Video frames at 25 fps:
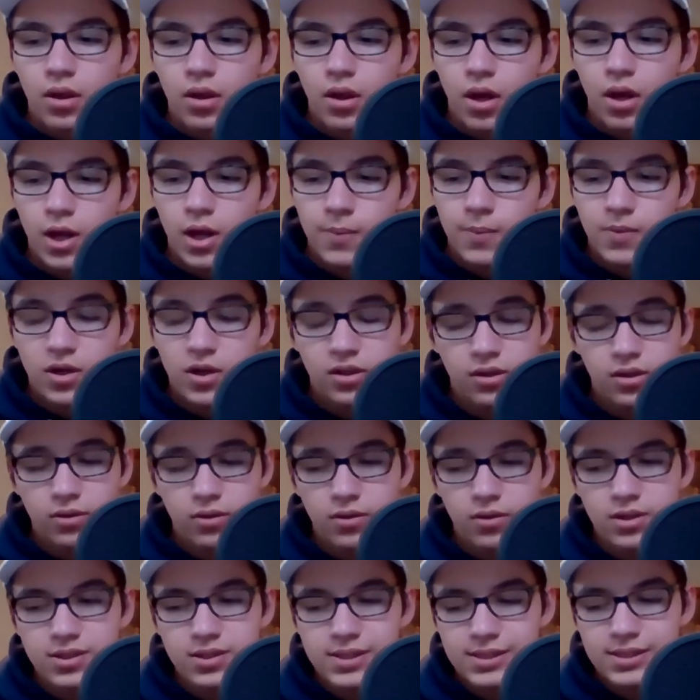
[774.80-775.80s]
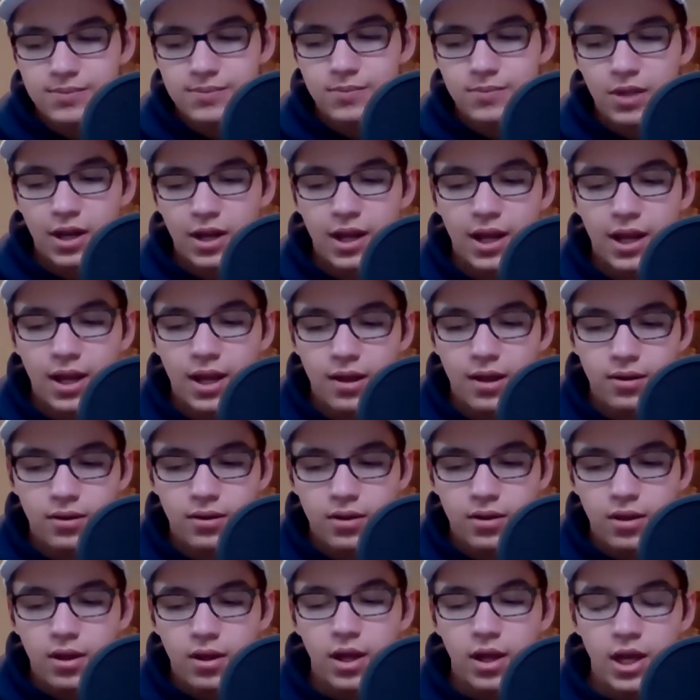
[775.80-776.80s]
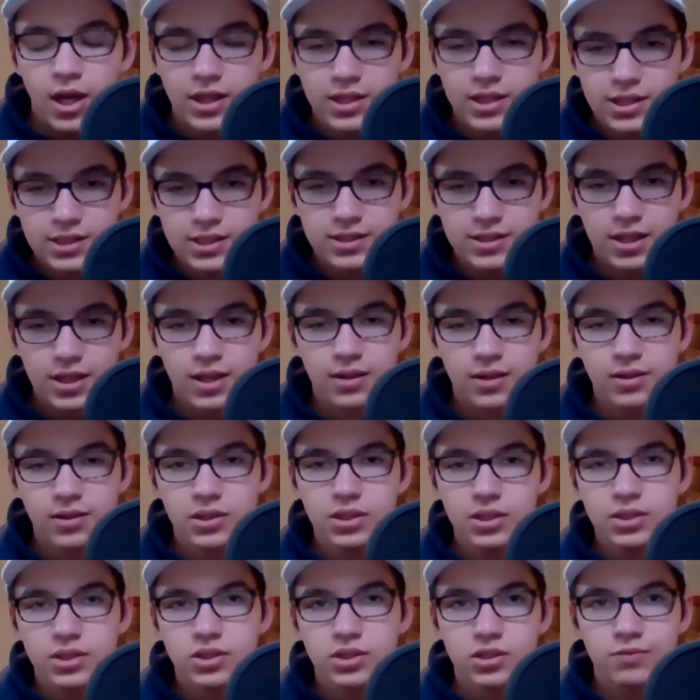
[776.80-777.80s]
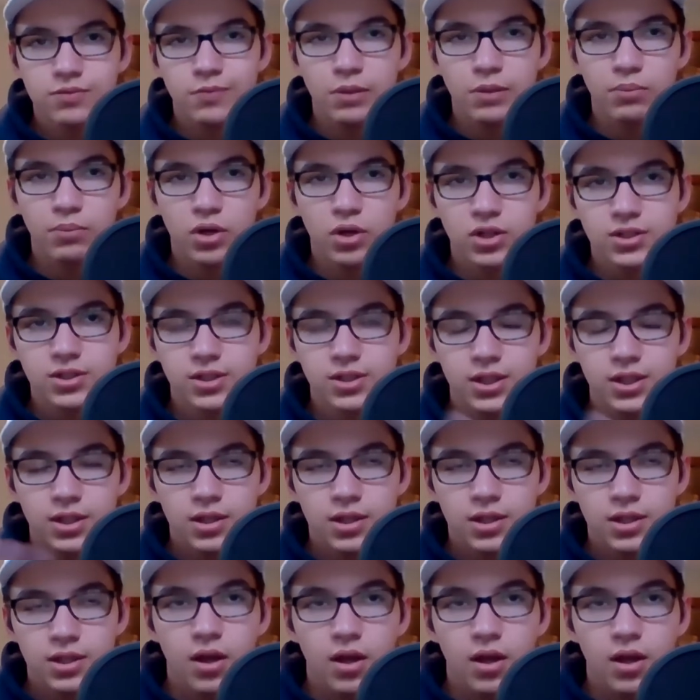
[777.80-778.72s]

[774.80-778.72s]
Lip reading: Another criticism that I had, and this is like literally just me personally,